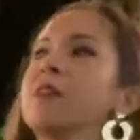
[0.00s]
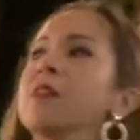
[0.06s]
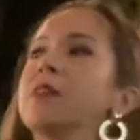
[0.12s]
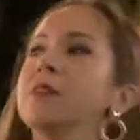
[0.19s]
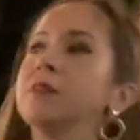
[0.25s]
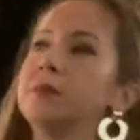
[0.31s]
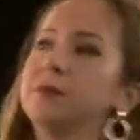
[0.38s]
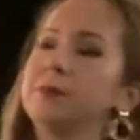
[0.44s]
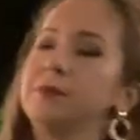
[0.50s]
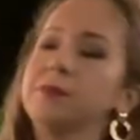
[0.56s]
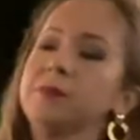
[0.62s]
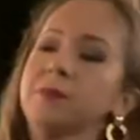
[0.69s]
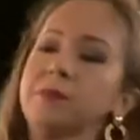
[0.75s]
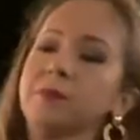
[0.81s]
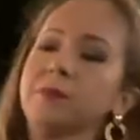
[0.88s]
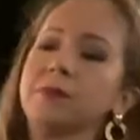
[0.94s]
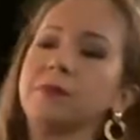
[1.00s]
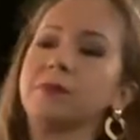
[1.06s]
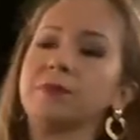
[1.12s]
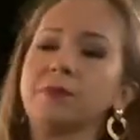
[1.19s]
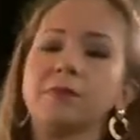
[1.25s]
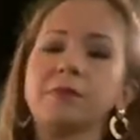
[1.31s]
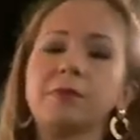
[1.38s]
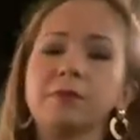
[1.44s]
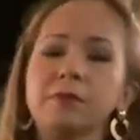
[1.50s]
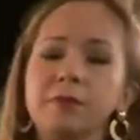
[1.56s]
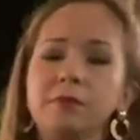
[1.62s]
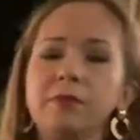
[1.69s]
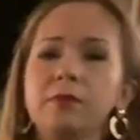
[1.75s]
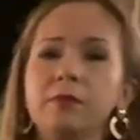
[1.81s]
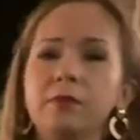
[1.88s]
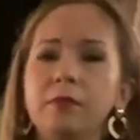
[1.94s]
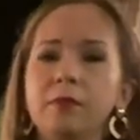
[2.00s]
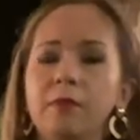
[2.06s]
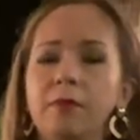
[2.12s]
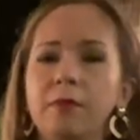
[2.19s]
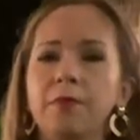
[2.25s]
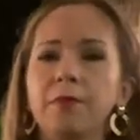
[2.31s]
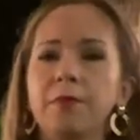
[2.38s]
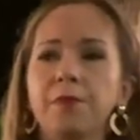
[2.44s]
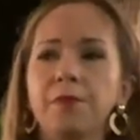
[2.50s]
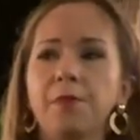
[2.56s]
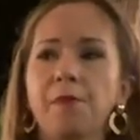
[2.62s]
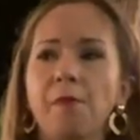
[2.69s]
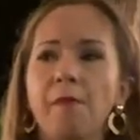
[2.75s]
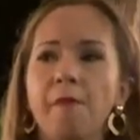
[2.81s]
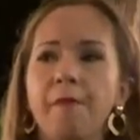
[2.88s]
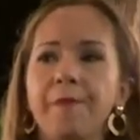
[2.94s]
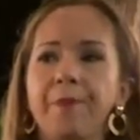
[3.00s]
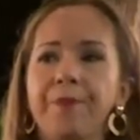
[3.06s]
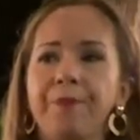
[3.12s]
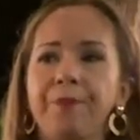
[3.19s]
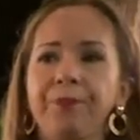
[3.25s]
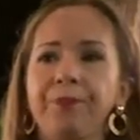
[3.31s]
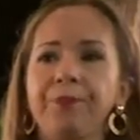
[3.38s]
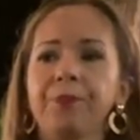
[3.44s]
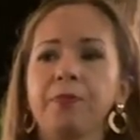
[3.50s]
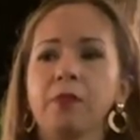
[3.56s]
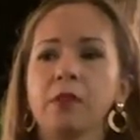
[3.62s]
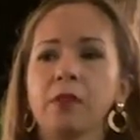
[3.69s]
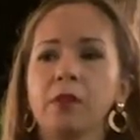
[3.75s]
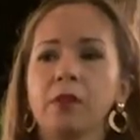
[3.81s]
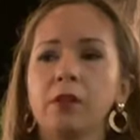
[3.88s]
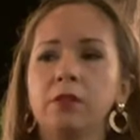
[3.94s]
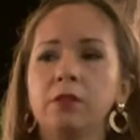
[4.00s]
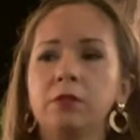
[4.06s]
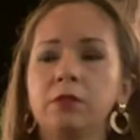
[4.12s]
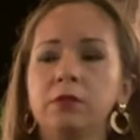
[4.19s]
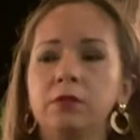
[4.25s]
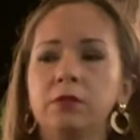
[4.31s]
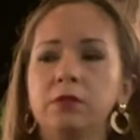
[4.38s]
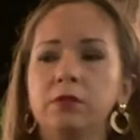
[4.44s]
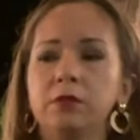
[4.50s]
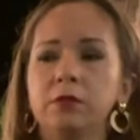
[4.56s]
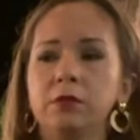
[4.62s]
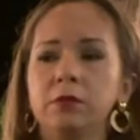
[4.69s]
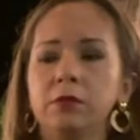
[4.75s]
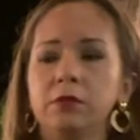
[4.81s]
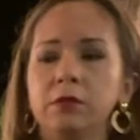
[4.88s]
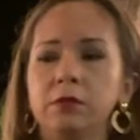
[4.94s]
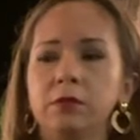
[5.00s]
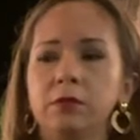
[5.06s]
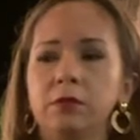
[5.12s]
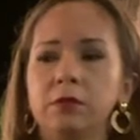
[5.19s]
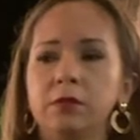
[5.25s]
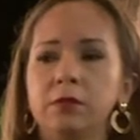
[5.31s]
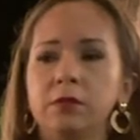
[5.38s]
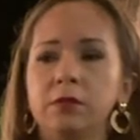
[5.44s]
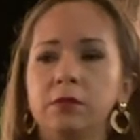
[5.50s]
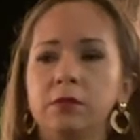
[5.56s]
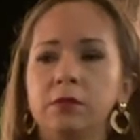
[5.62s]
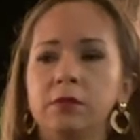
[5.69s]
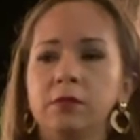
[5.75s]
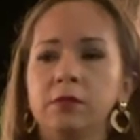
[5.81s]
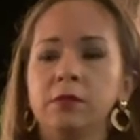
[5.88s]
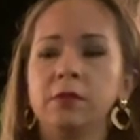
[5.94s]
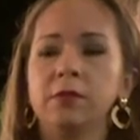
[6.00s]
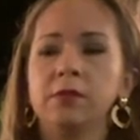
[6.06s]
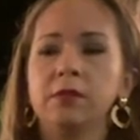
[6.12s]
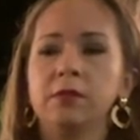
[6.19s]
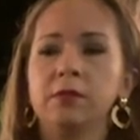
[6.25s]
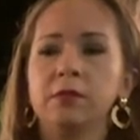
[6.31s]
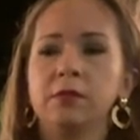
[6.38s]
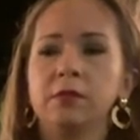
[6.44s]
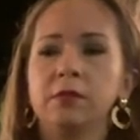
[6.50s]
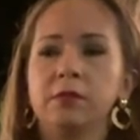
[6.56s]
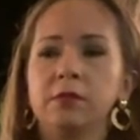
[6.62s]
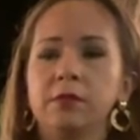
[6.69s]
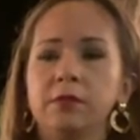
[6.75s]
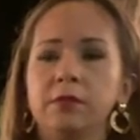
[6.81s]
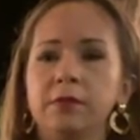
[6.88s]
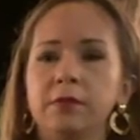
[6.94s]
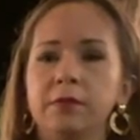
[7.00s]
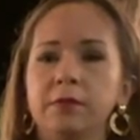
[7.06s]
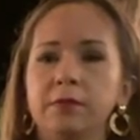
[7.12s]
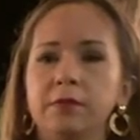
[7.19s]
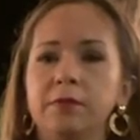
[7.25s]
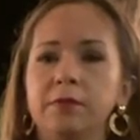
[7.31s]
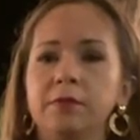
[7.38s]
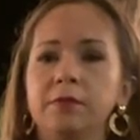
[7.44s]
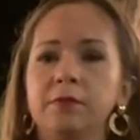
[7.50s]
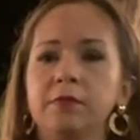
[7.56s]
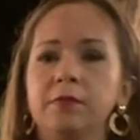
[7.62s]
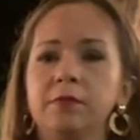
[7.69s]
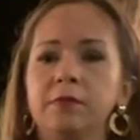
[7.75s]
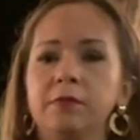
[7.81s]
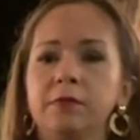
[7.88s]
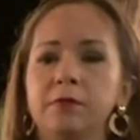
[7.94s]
No words are spoken by the person on screen.